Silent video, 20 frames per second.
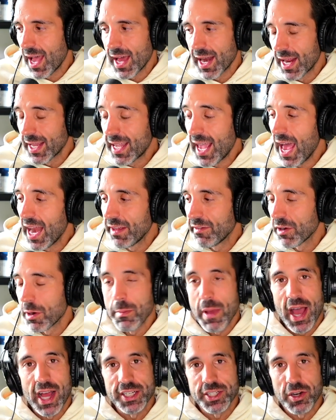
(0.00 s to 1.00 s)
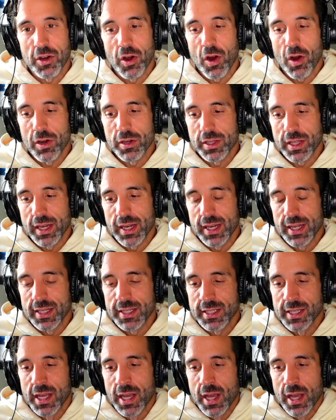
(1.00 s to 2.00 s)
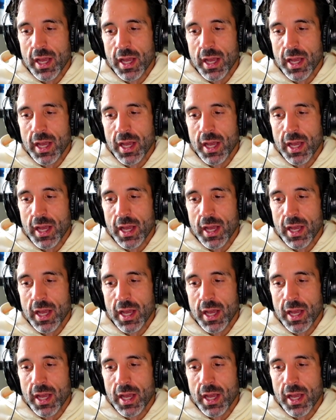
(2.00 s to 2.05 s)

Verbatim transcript: And I can't even imagine how hard that is.